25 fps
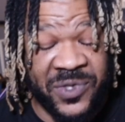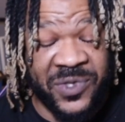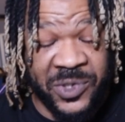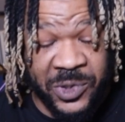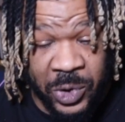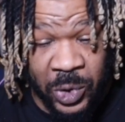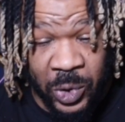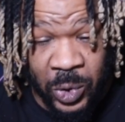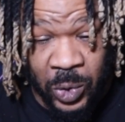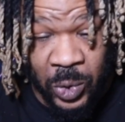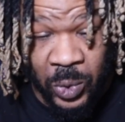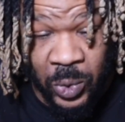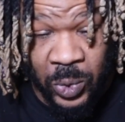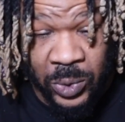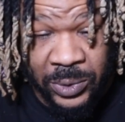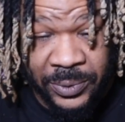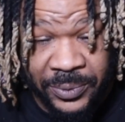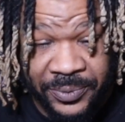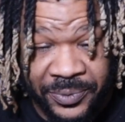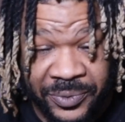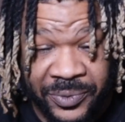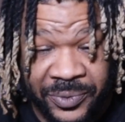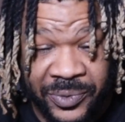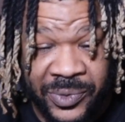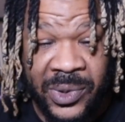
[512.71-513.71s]
to
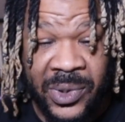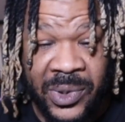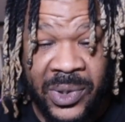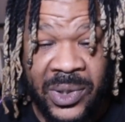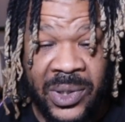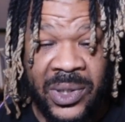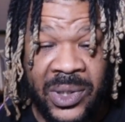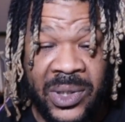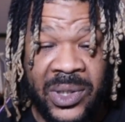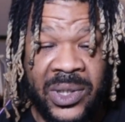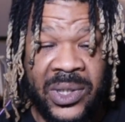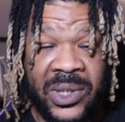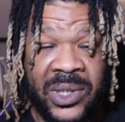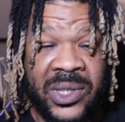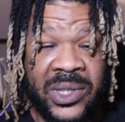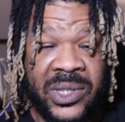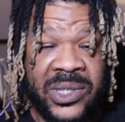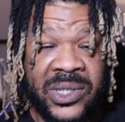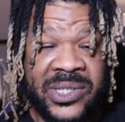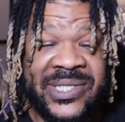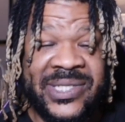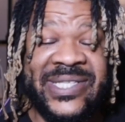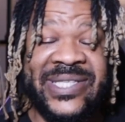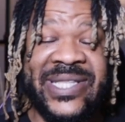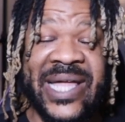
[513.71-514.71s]

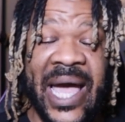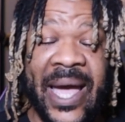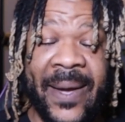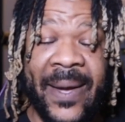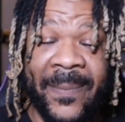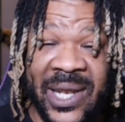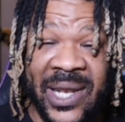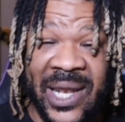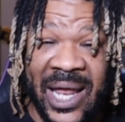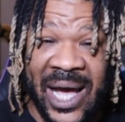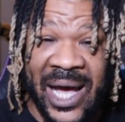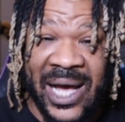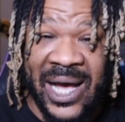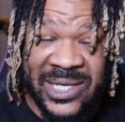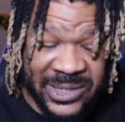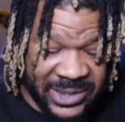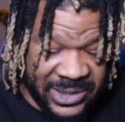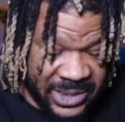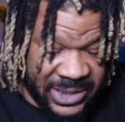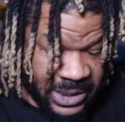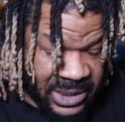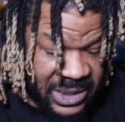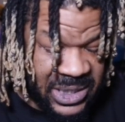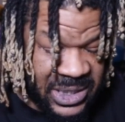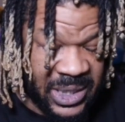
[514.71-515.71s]
stabilize the
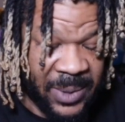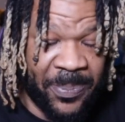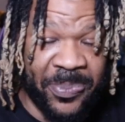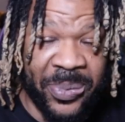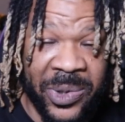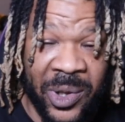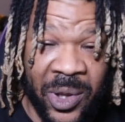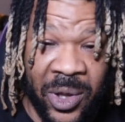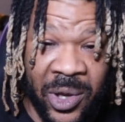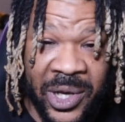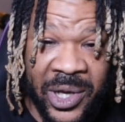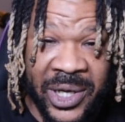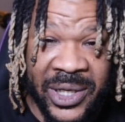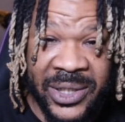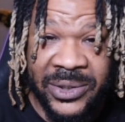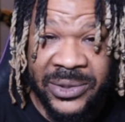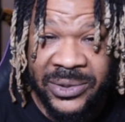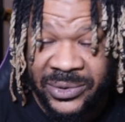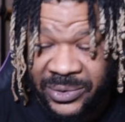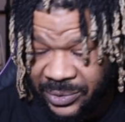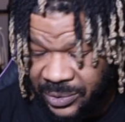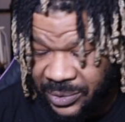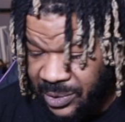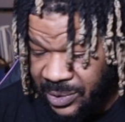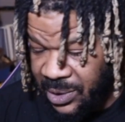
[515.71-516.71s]
diploid
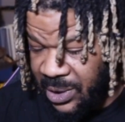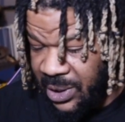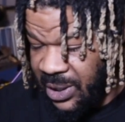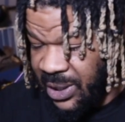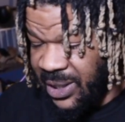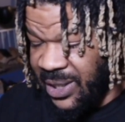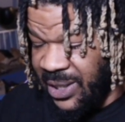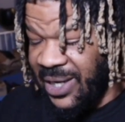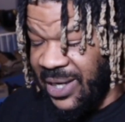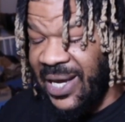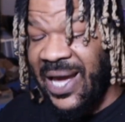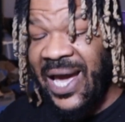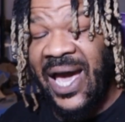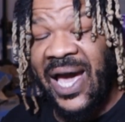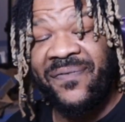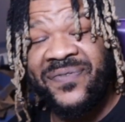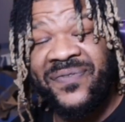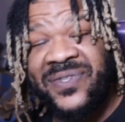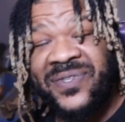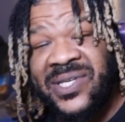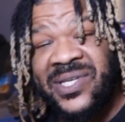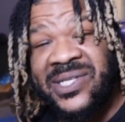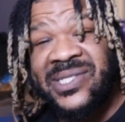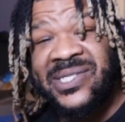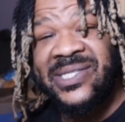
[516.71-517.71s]
and they have
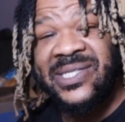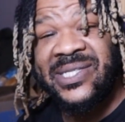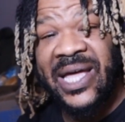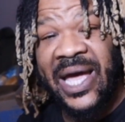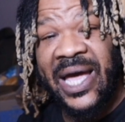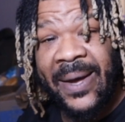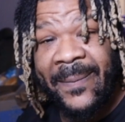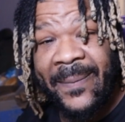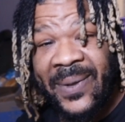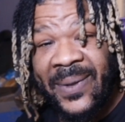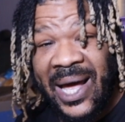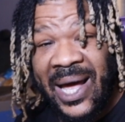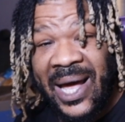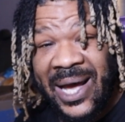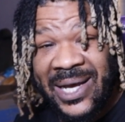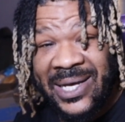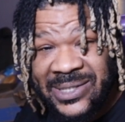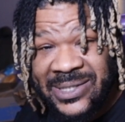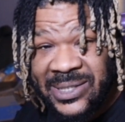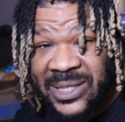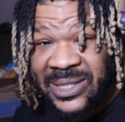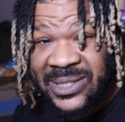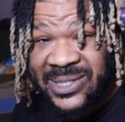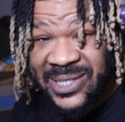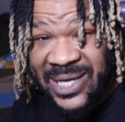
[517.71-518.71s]
to stabilize
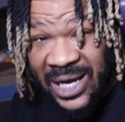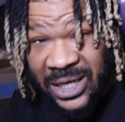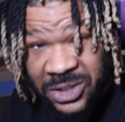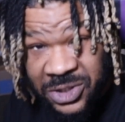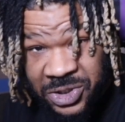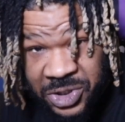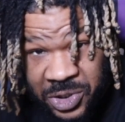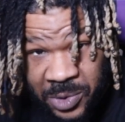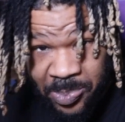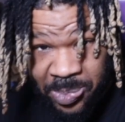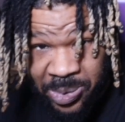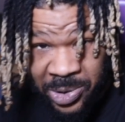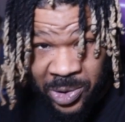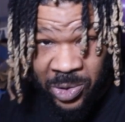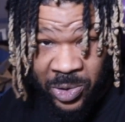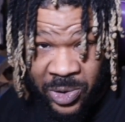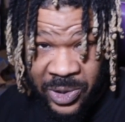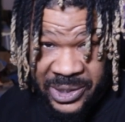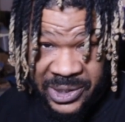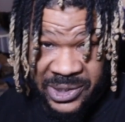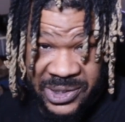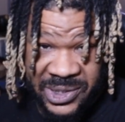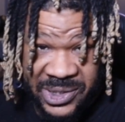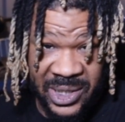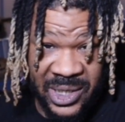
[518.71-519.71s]
the
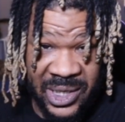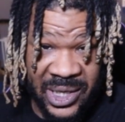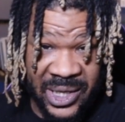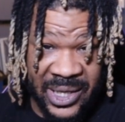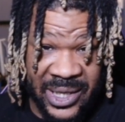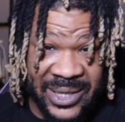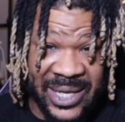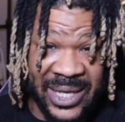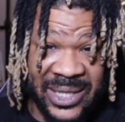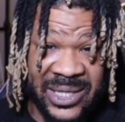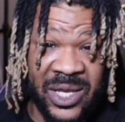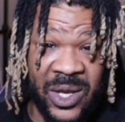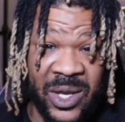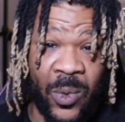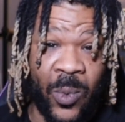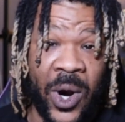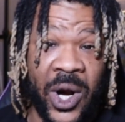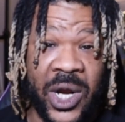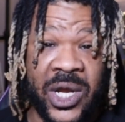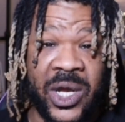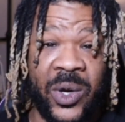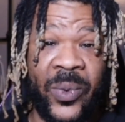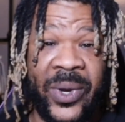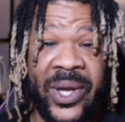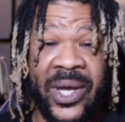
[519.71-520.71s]
tetraploids that they're
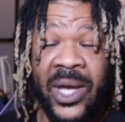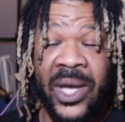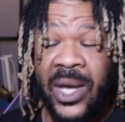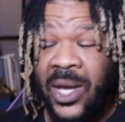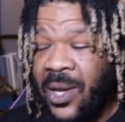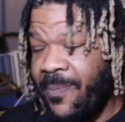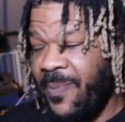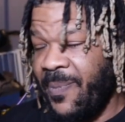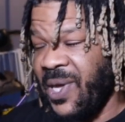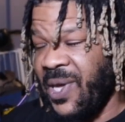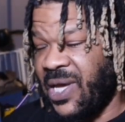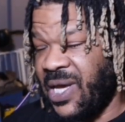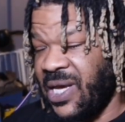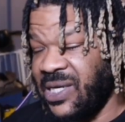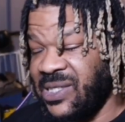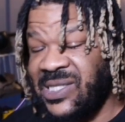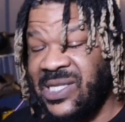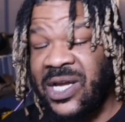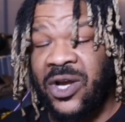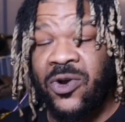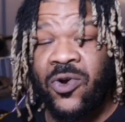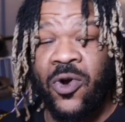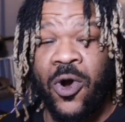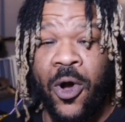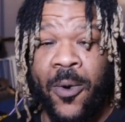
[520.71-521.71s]
working with because the
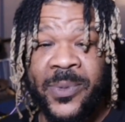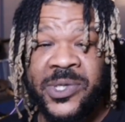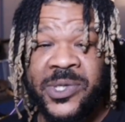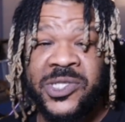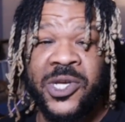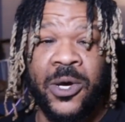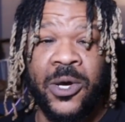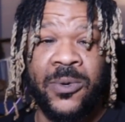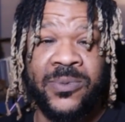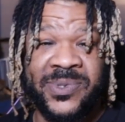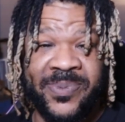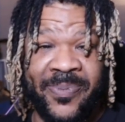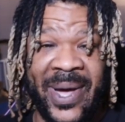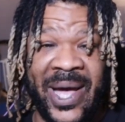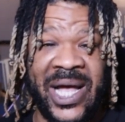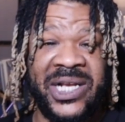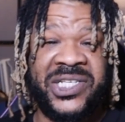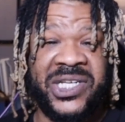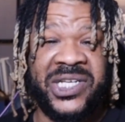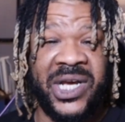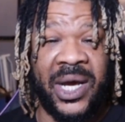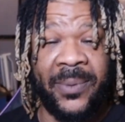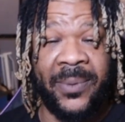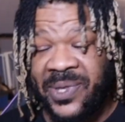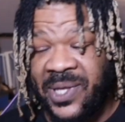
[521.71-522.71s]
chromosomes match
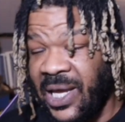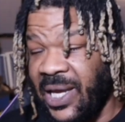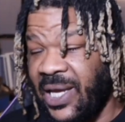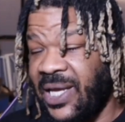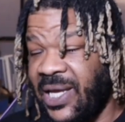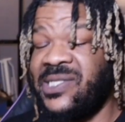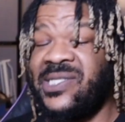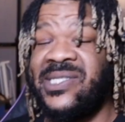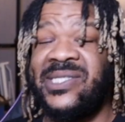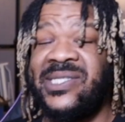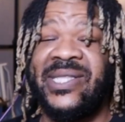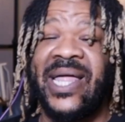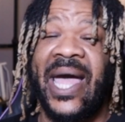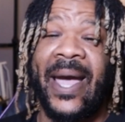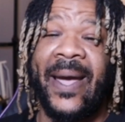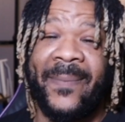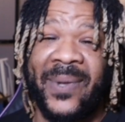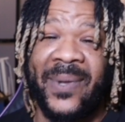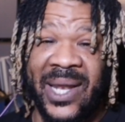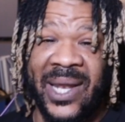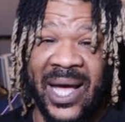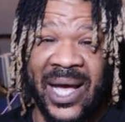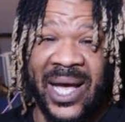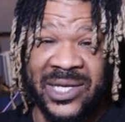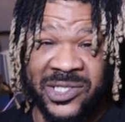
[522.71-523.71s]
up, they can
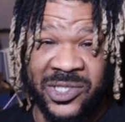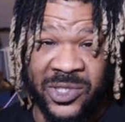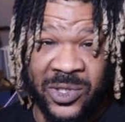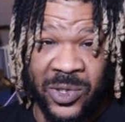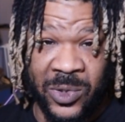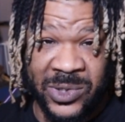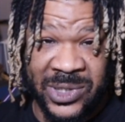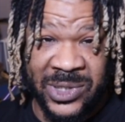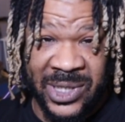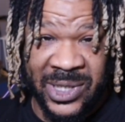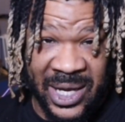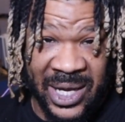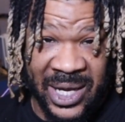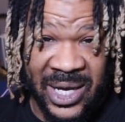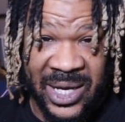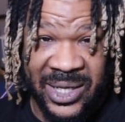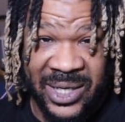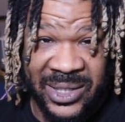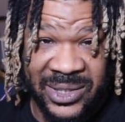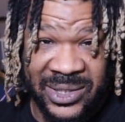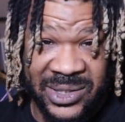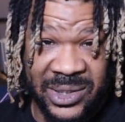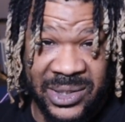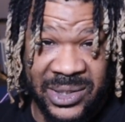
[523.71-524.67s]
stabilize those lines.